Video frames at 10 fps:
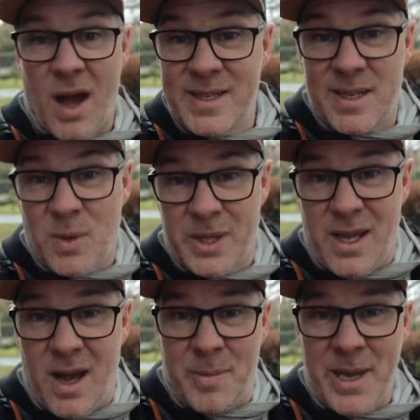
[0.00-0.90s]
ISO on the
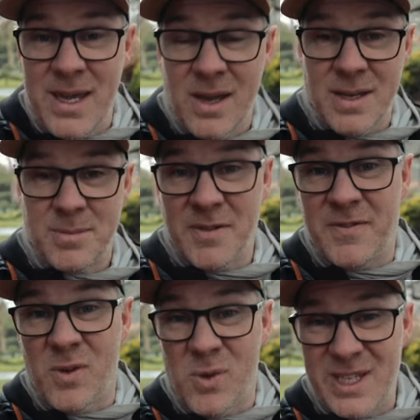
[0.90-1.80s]
RP goes up to
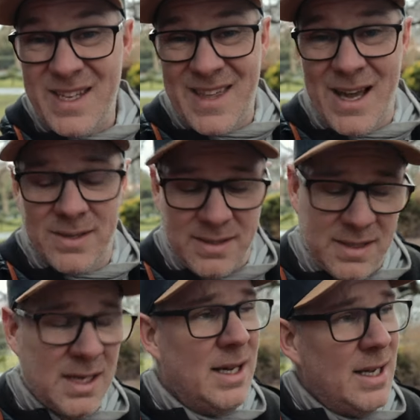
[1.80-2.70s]

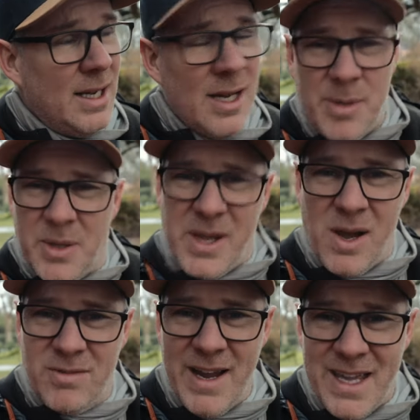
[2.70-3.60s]
40,000, but on the
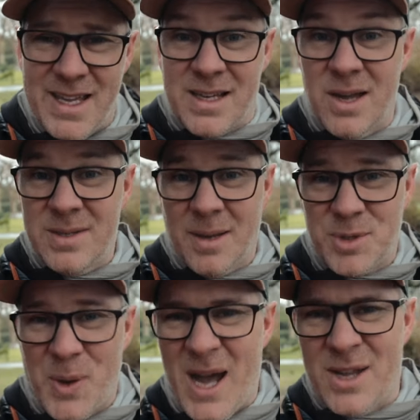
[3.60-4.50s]
R8 it goes up
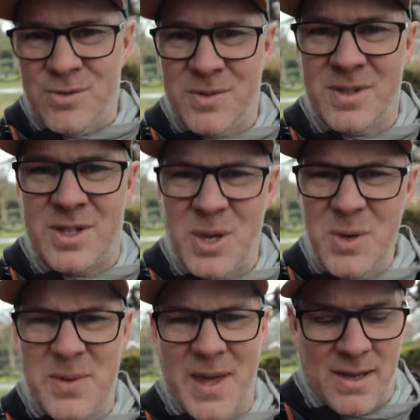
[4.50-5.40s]
to
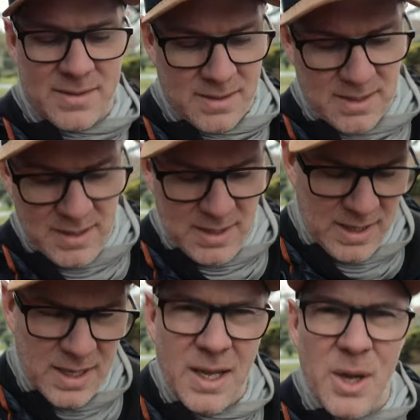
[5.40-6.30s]
102,000.
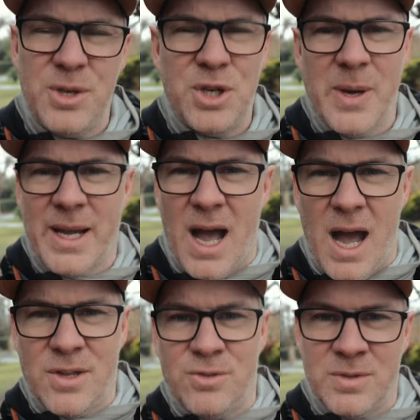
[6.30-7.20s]
Who's shooting at
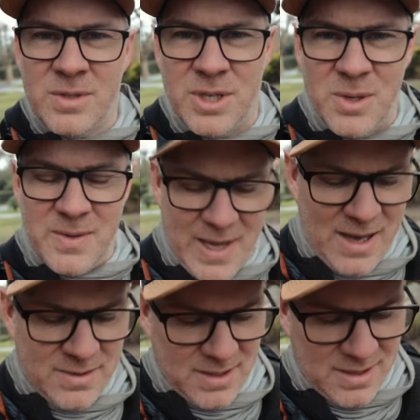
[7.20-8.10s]

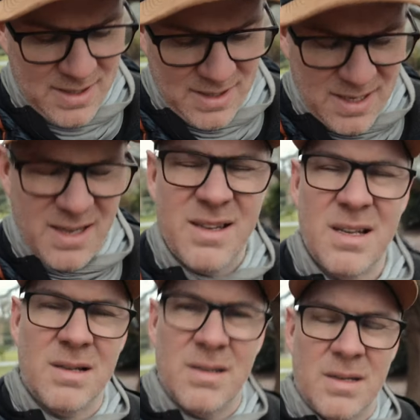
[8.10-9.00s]
102,000 and
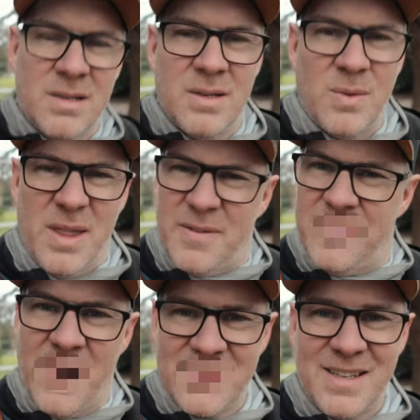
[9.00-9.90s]
what the f
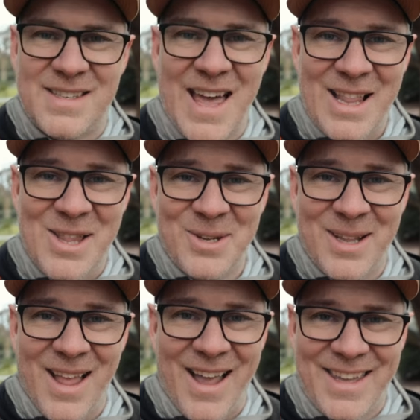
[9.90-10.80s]
does that look
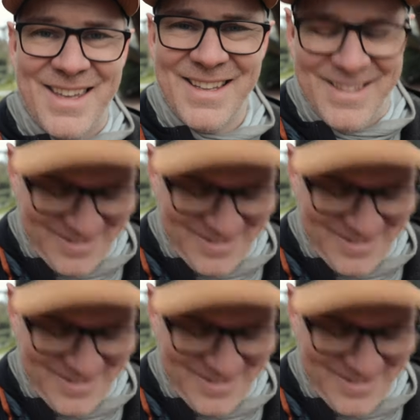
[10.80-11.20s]
like?